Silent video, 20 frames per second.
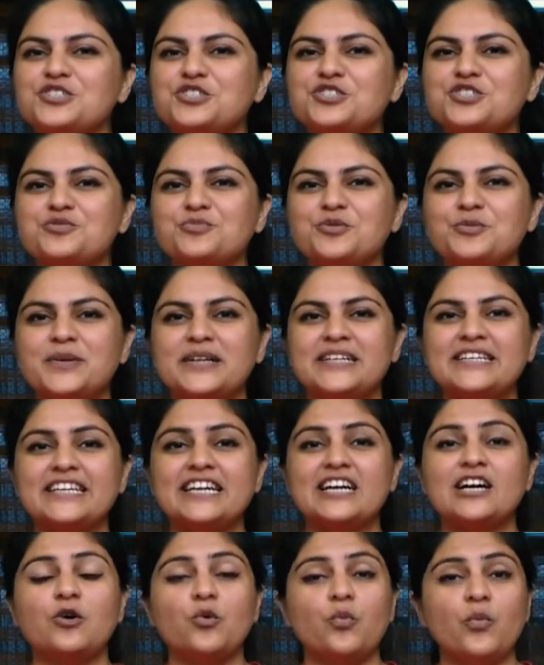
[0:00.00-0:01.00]
Khushbu
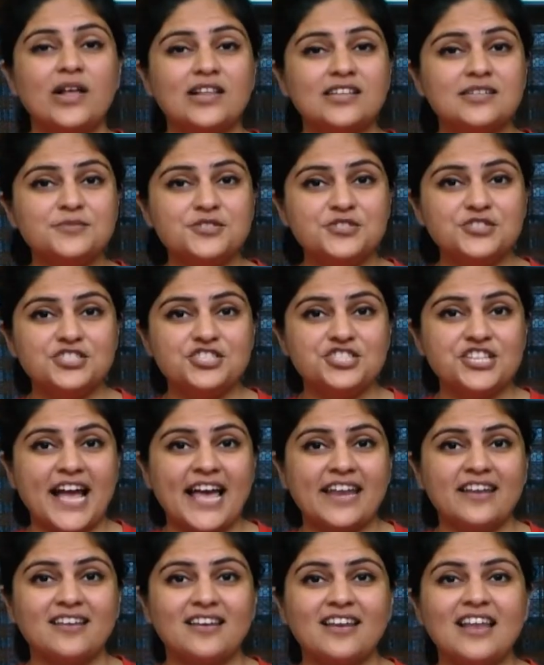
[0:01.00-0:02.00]
Pandya. Welcome to the
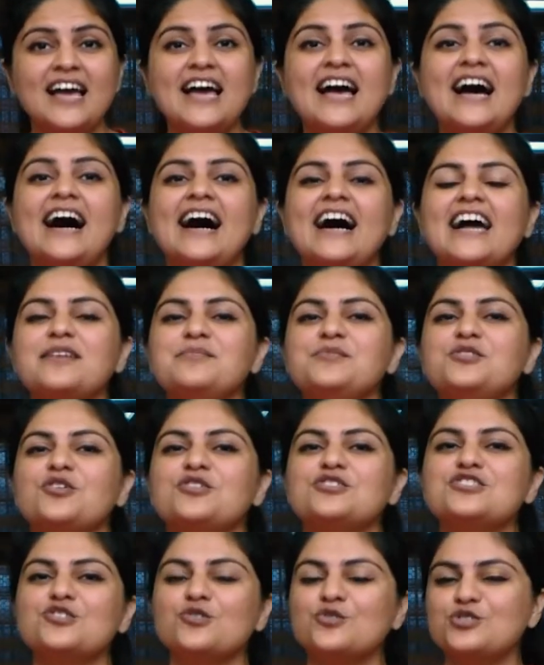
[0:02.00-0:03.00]
channel. I am your
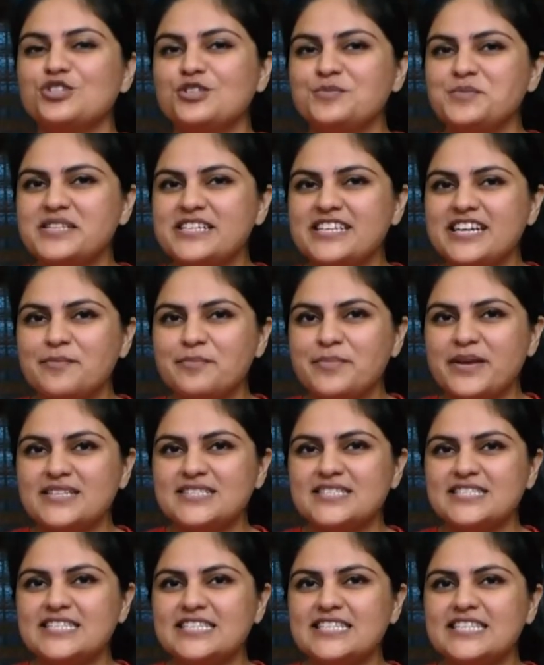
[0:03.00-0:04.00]
social media
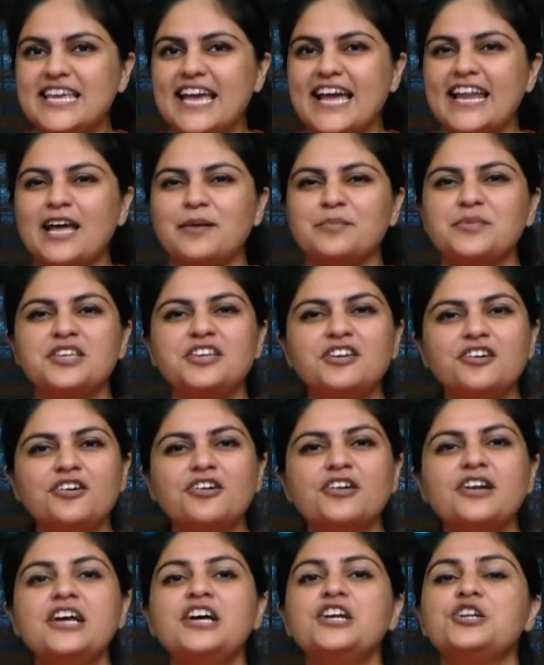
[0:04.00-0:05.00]
bestie and I'm
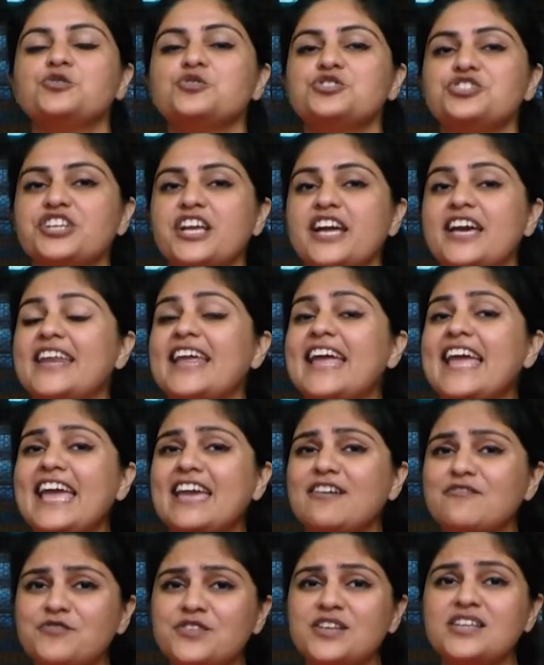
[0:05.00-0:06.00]
here to share
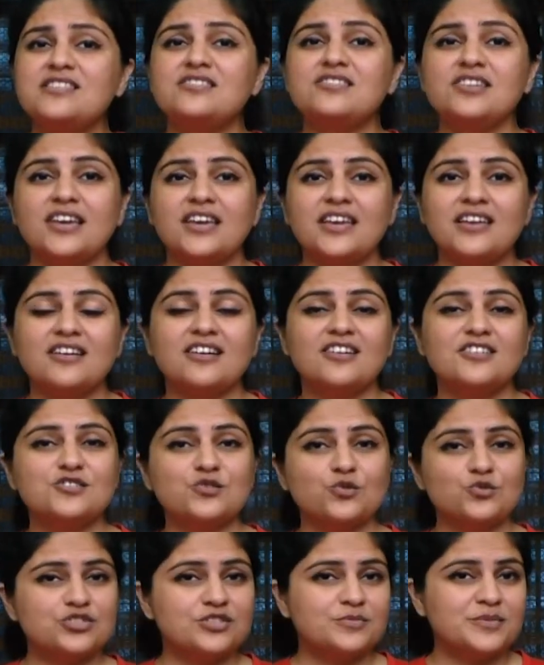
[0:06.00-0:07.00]
everything a
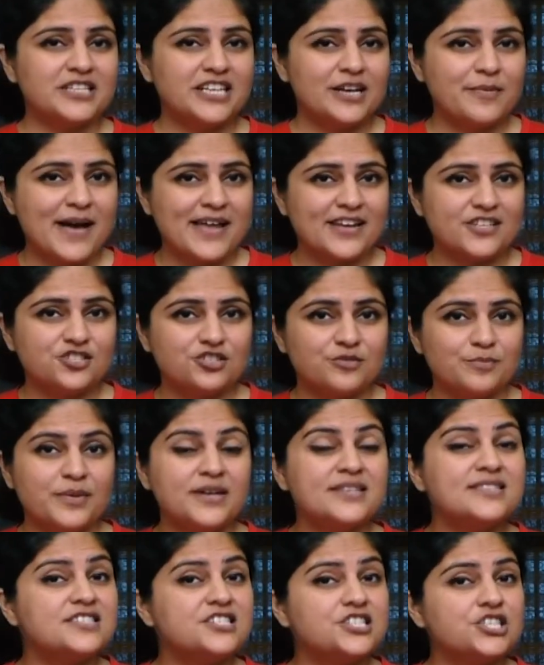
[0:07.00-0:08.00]
social media manager
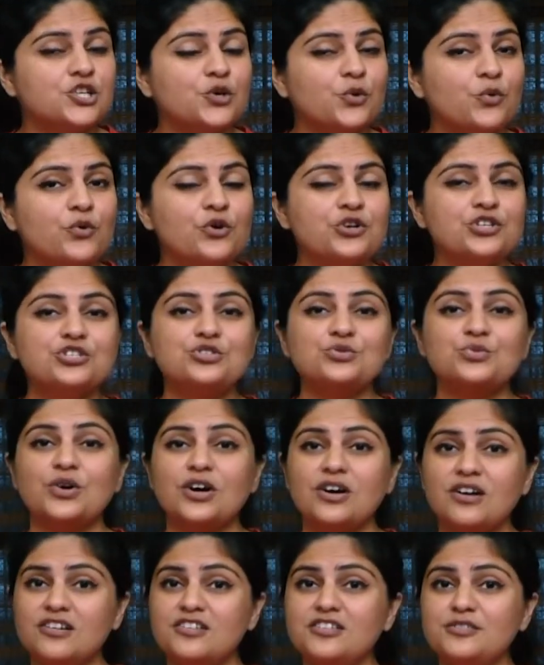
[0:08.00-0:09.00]
must know to
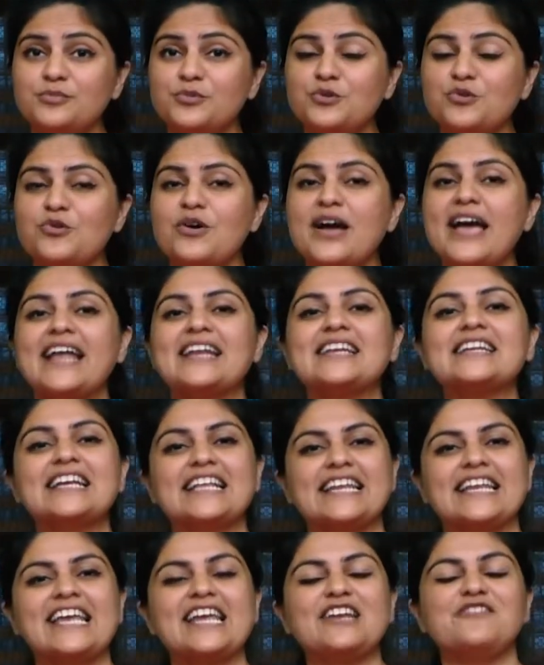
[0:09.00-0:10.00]
earn more and
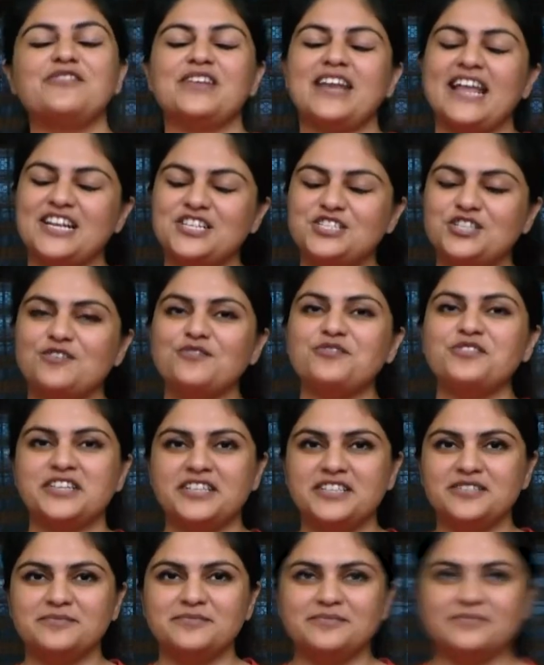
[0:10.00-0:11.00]
create financial
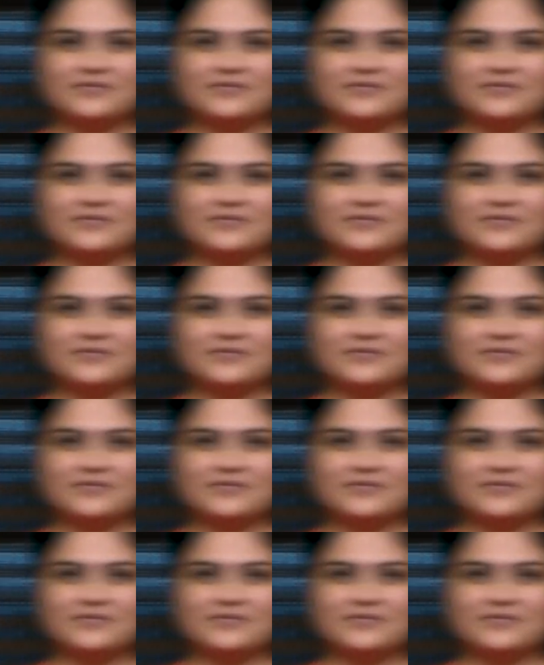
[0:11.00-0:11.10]
freedom.